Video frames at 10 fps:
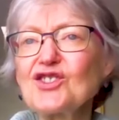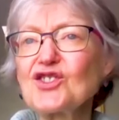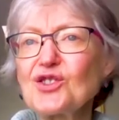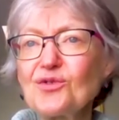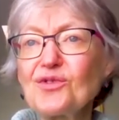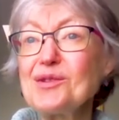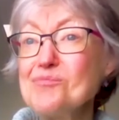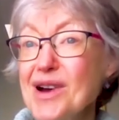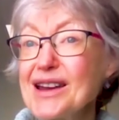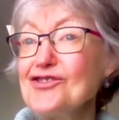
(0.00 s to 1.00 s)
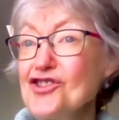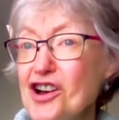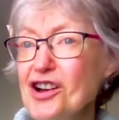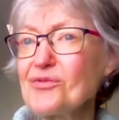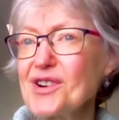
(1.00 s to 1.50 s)
And so they might
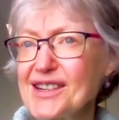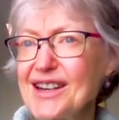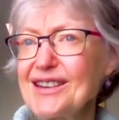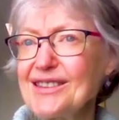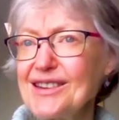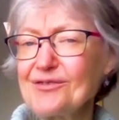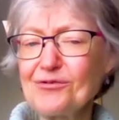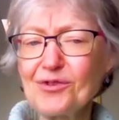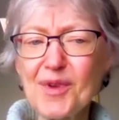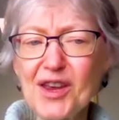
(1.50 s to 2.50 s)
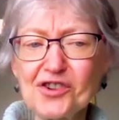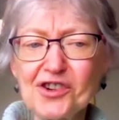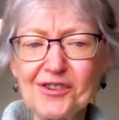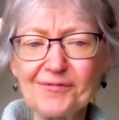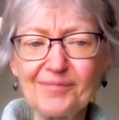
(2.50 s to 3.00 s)
not retain the
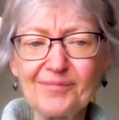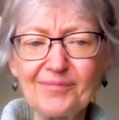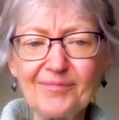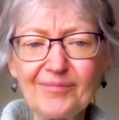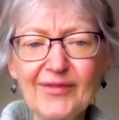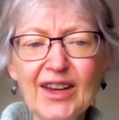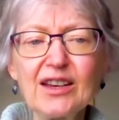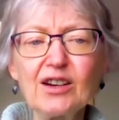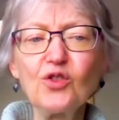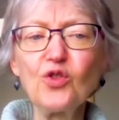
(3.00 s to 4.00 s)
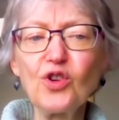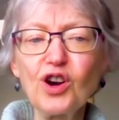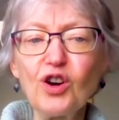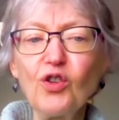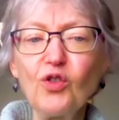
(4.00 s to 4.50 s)
information.
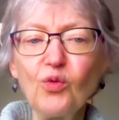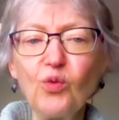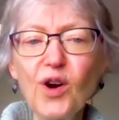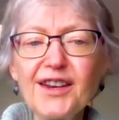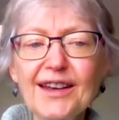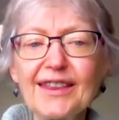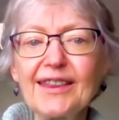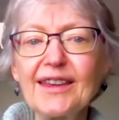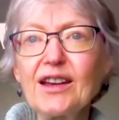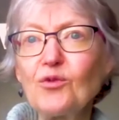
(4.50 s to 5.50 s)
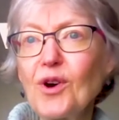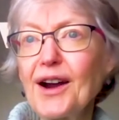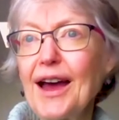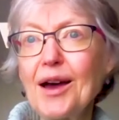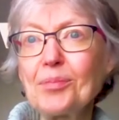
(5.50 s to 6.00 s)
Or, what do you think of
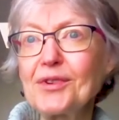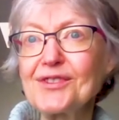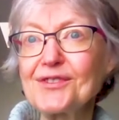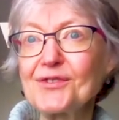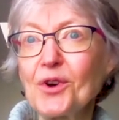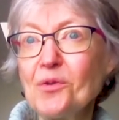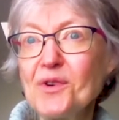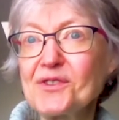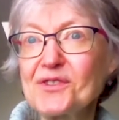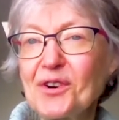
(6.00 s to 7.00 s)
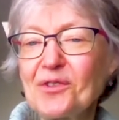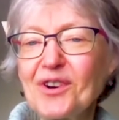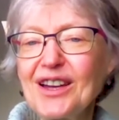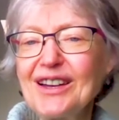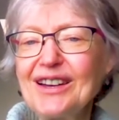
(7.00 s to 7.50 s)
what happened to
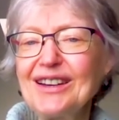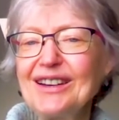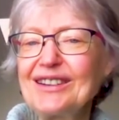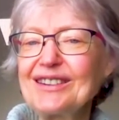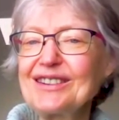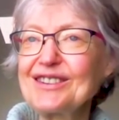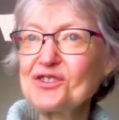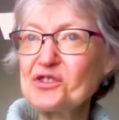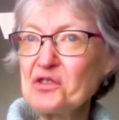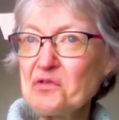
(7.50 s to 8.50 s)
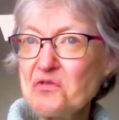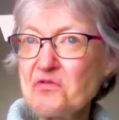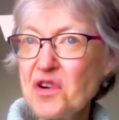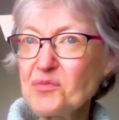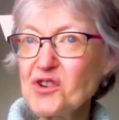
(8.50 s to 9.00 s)
so-and-so?
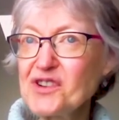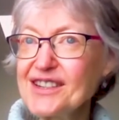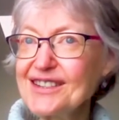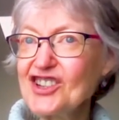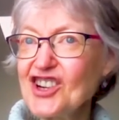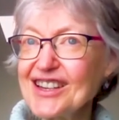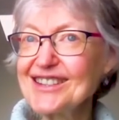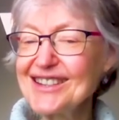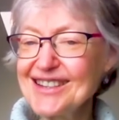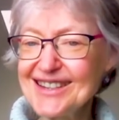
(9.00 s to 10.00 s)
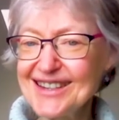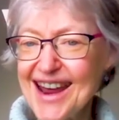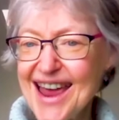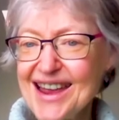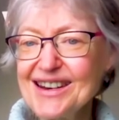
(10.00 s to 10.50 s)
So I'm going to suggest
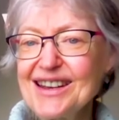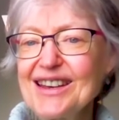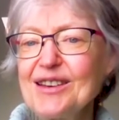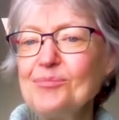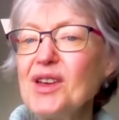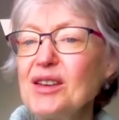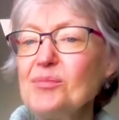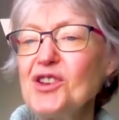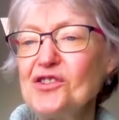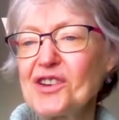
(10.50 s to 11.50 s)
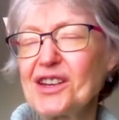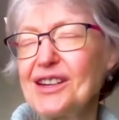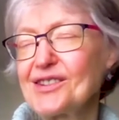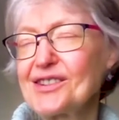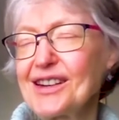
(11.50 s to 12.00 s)
instead, maybe you can
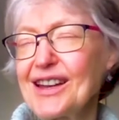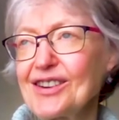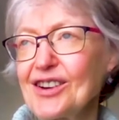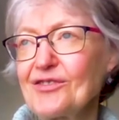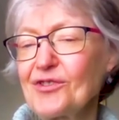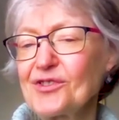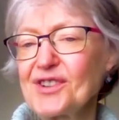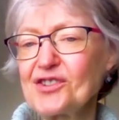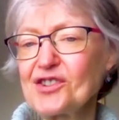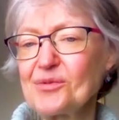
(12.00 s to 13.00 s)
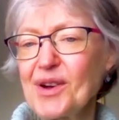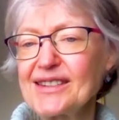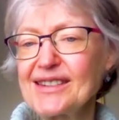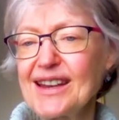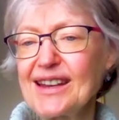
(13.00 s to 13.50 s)
instigate conversation
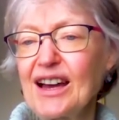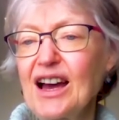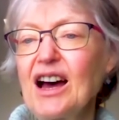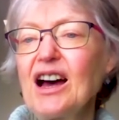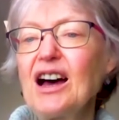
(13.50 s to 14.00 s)
by saying,